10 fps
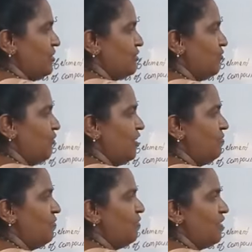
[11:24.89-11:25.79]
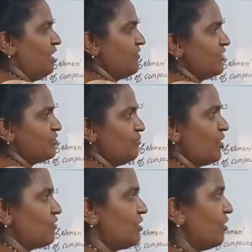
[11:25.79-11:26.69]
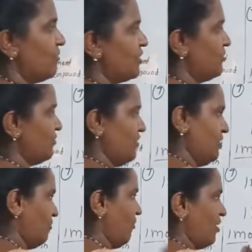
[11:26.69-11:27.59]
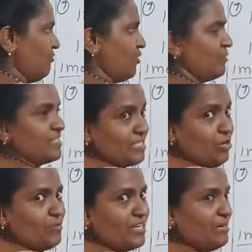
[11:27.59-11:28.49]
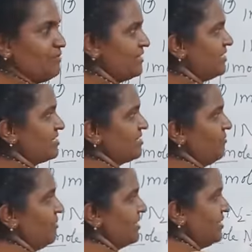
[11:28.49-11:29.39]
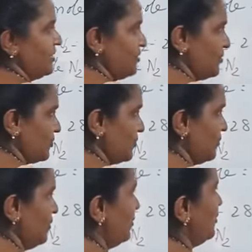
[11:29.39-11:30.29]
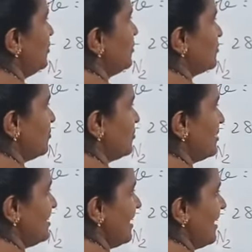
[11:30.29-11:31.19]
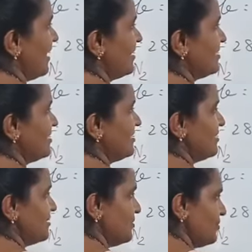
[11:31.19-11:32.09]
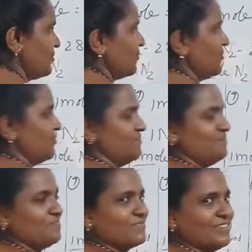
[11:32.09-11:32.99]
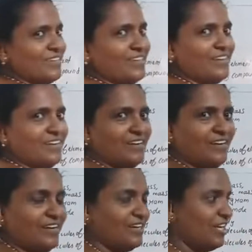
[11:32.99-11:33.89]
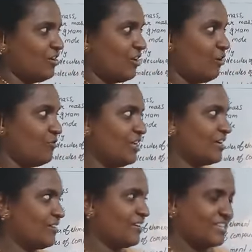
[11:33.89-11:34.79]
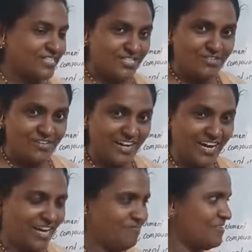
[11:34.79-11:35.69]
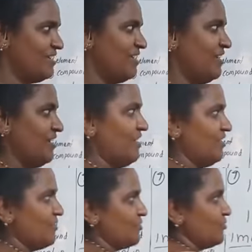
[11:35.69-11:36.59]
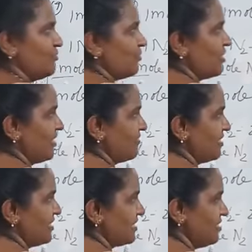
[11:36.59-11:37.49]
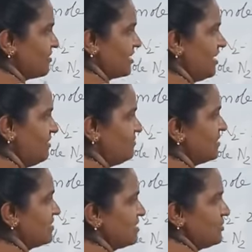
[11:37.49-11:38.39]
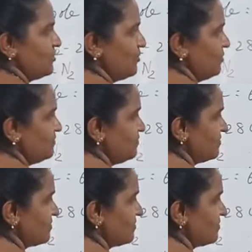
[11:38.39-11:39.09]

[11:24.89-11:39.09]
So 1 mole of N2 molecule how many U? 1 mole means how many number? This number into 28 U. Now how will you convert this into gram? U convert into gram. This is U.